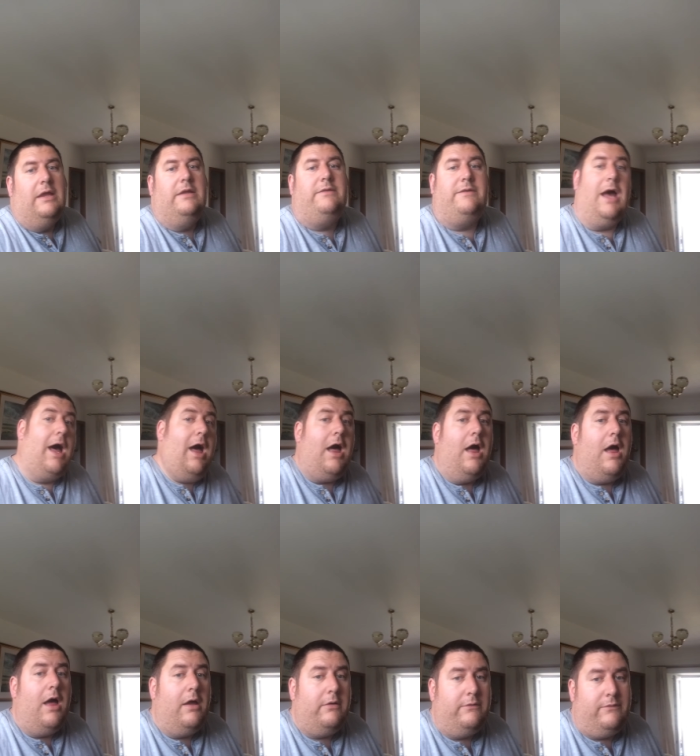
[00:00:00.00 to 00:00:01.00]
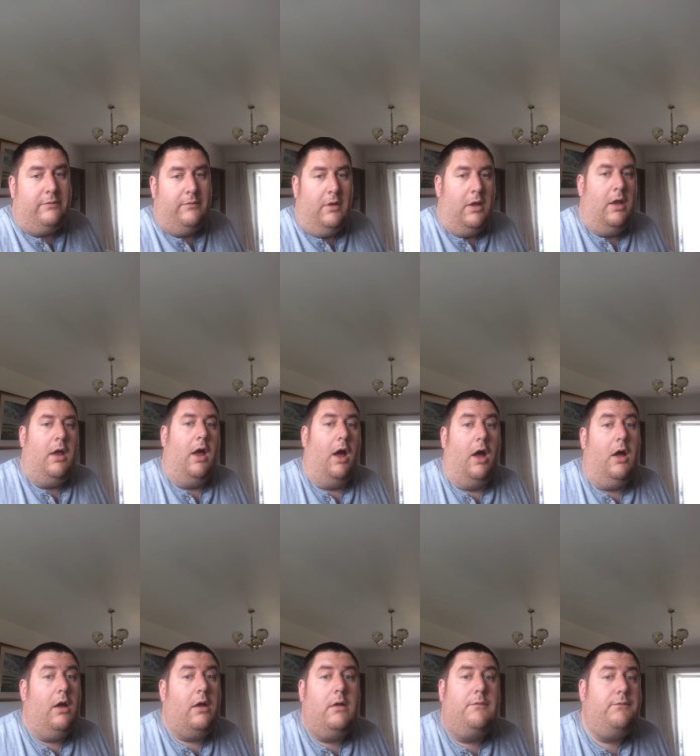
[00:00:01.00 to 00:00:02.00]
He talked
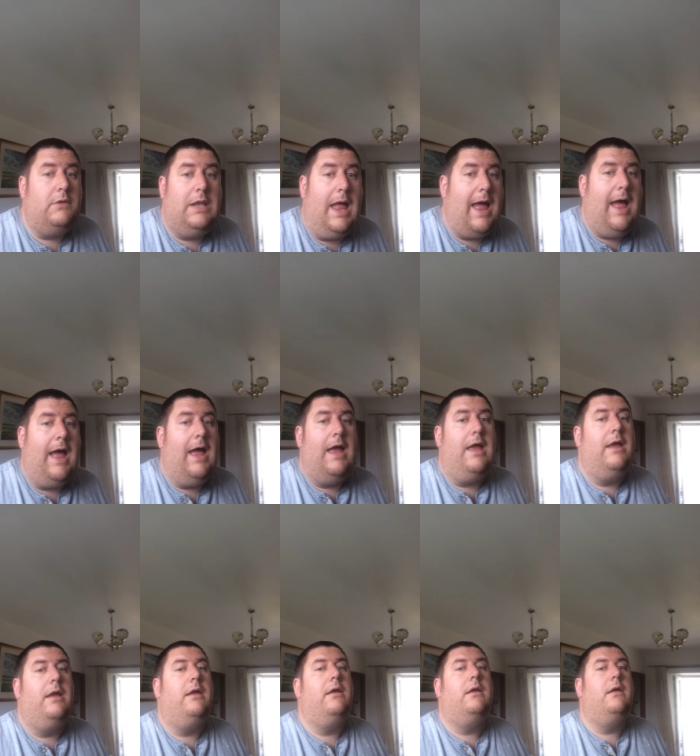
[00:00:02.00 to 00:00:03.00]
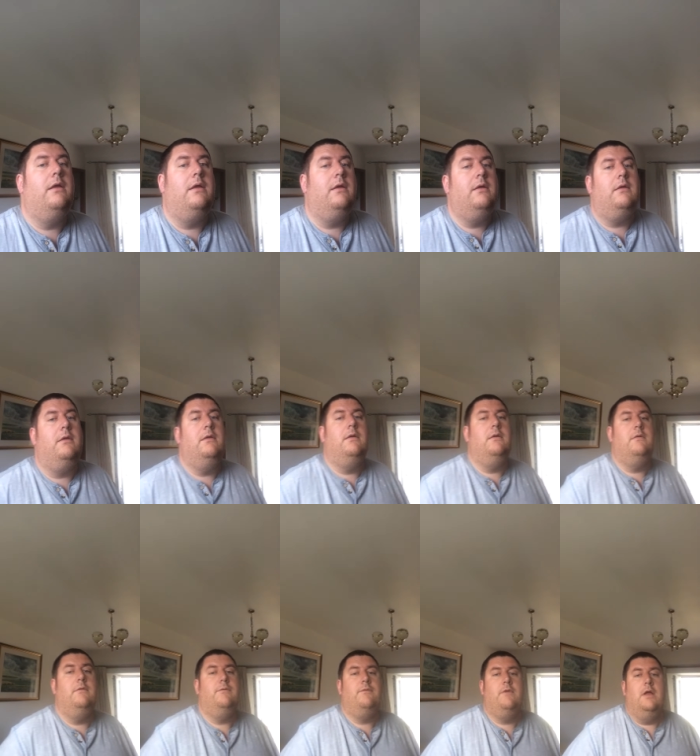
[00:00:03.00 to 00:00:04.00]
of
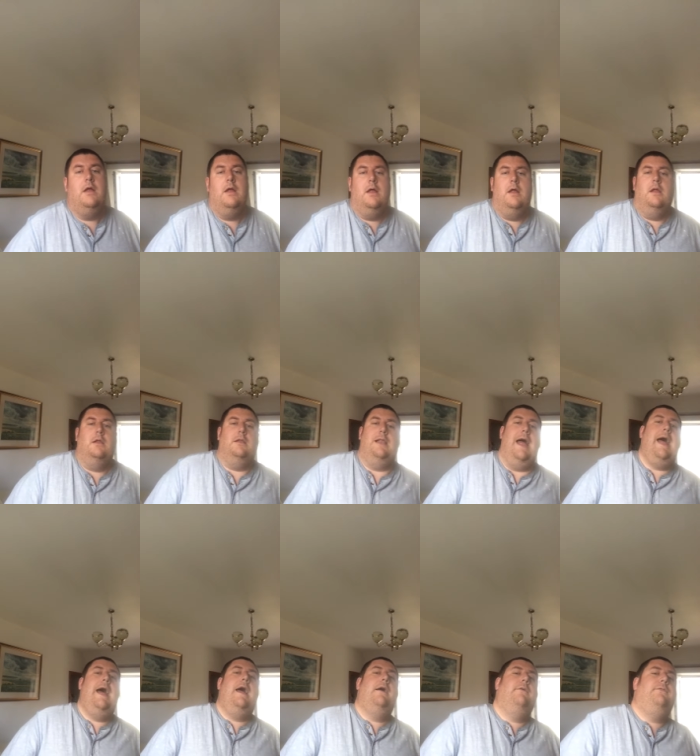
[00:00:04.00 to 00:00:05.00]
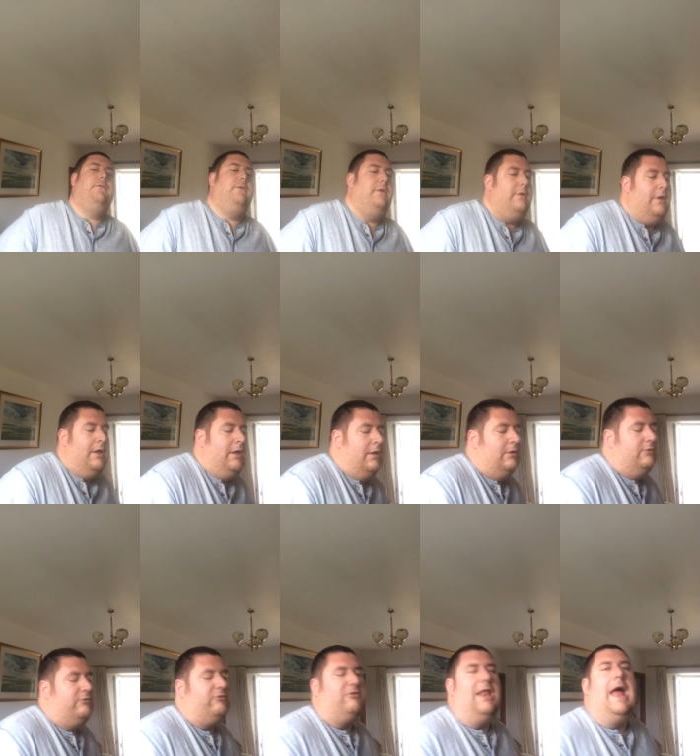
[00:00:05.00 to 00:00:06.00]
life, laughed,
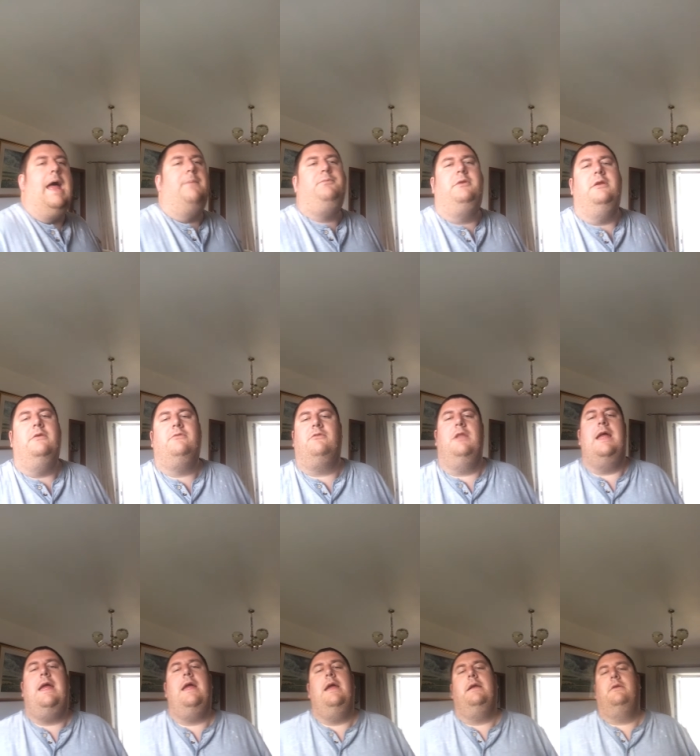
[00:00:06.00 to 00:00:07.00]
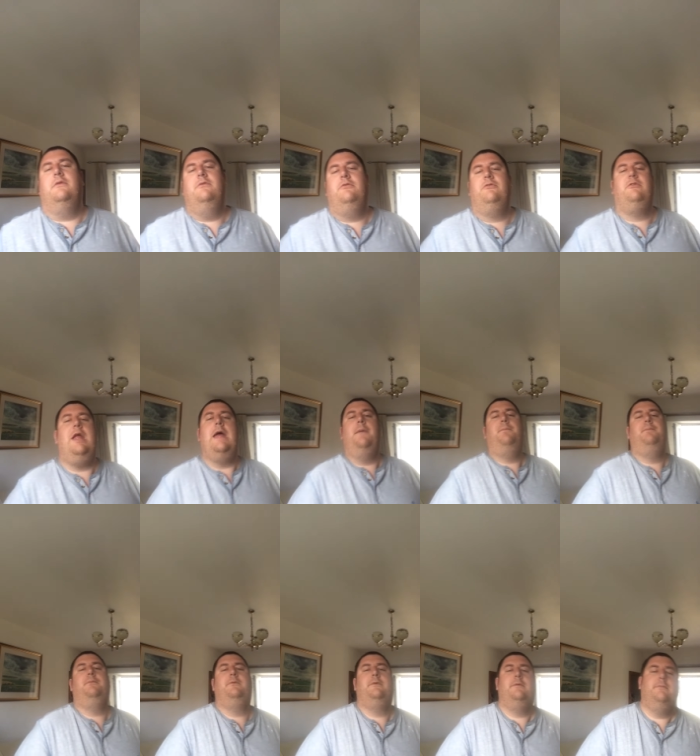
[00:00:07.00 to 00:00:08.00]
slapped his leg and stepped